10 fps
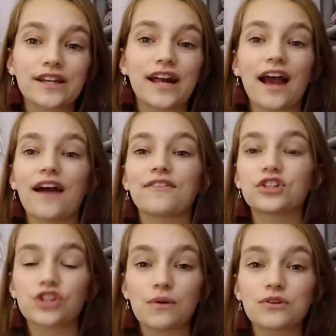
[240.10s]
that I have
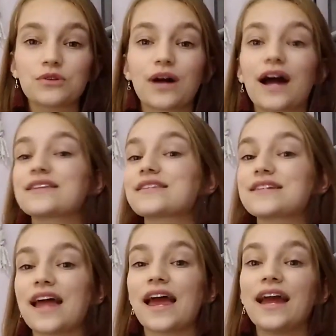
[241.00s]
to share with you guys
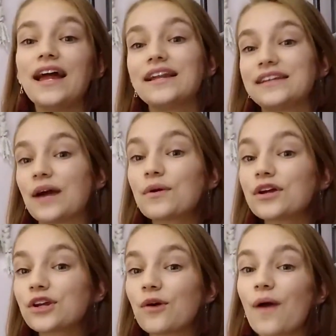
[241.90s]
today. Now we're
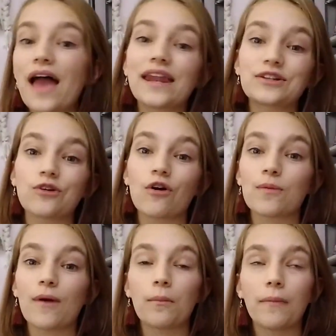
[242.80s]
going to go ahead and talk
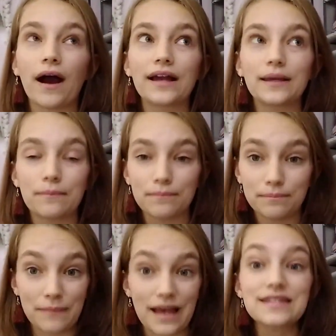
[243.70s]
about my
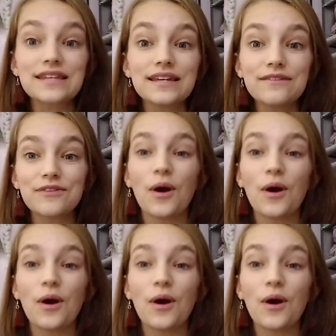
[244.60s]
massive